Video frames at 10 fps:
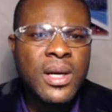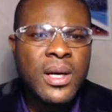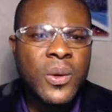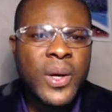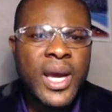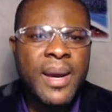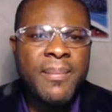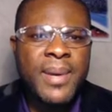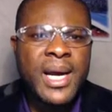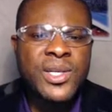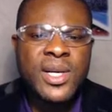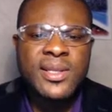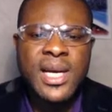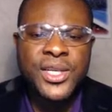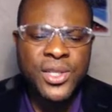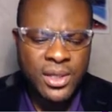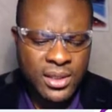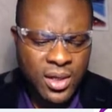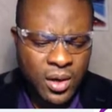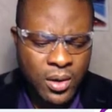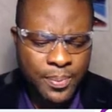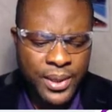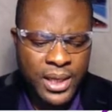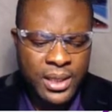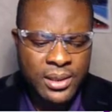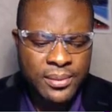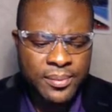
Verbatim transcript: Okay, my transaction is opening.